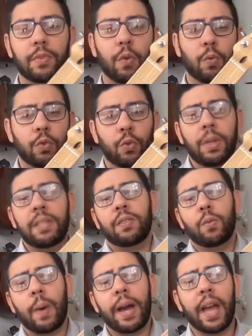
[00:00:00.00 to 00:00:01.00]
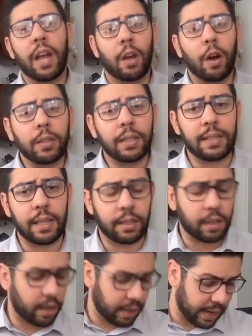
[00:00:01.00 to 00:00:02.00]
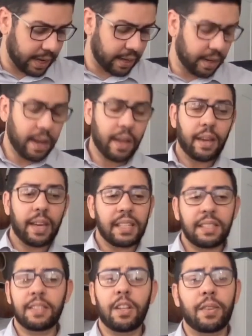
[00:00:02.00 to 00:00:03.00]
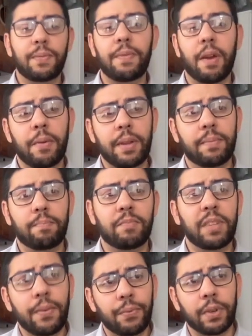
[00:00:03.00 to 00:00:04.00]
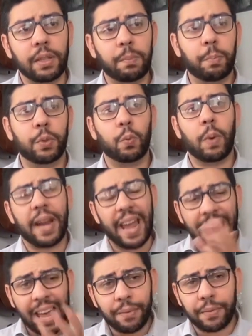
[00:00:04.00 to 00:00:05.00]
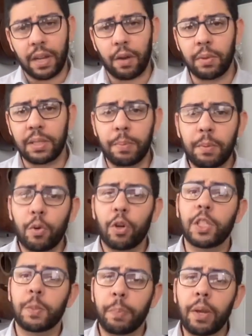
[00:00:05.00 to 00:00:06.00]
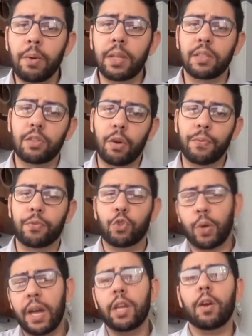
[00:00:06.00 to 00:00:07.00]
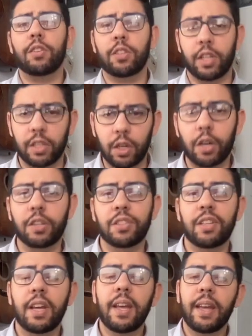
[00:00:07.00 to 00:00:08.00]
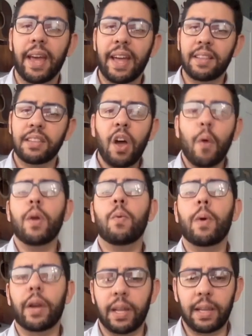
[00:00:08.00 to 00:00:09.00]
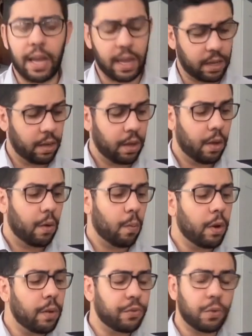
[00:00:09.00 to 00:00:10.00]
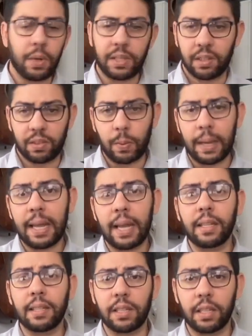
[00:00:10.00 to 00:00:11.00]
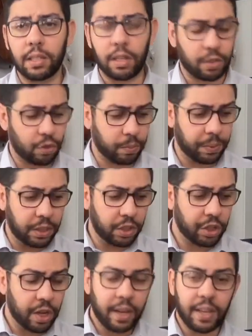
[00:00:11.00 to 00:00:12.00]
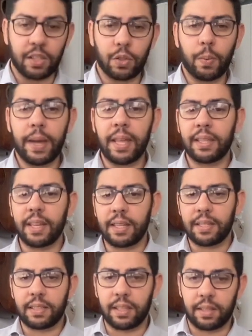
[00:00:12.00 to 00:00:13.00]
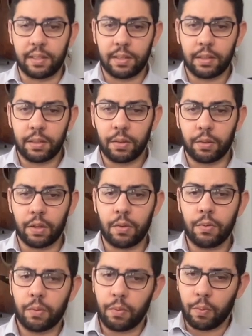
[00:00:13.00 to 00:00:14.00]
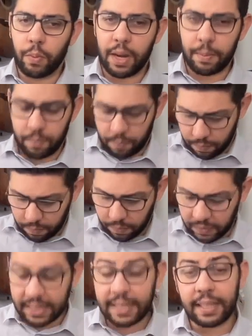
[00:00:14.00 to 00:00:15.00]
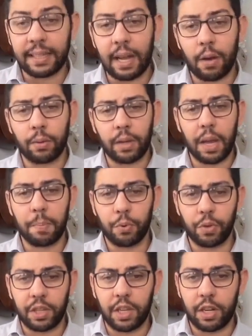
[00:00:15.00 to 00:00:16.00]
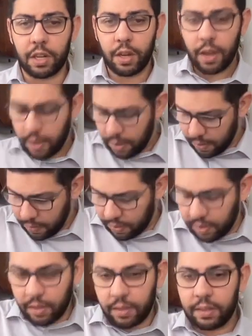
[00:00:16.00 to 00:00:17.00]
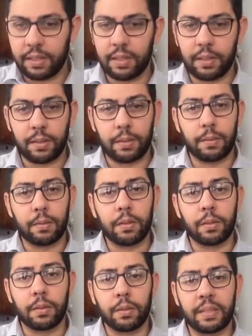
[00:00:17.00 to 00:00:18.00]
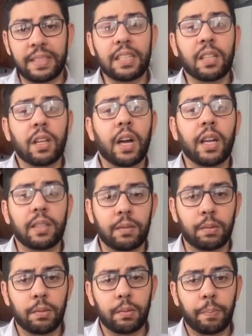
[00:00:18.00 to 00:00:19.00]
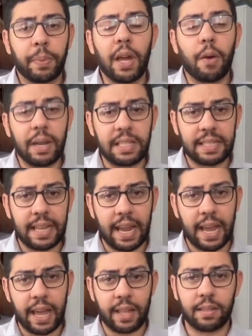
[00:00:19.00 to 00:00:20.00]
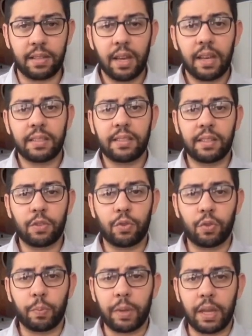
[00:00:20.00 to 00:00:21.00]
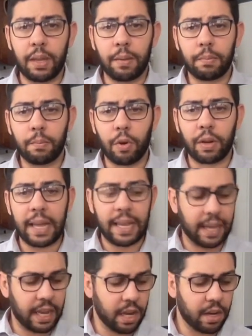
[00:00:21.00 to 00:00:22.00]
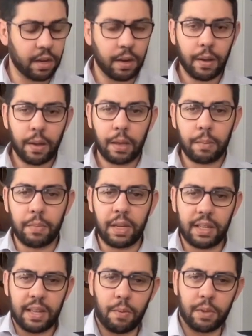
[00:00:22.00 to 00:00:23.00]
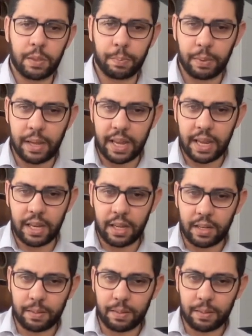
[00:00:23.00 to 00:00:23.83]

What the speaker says: the reason why I got this guitar again, it's not very different, but what I have now is a bit more experience of trying out the guitars and knowing what I like. One of the reasons why I like this guitar so much is the way that it sits, you know? When I'm sitting down, I put it here. The single cut PRSs that I had tended to be more like here, meaning that I was playing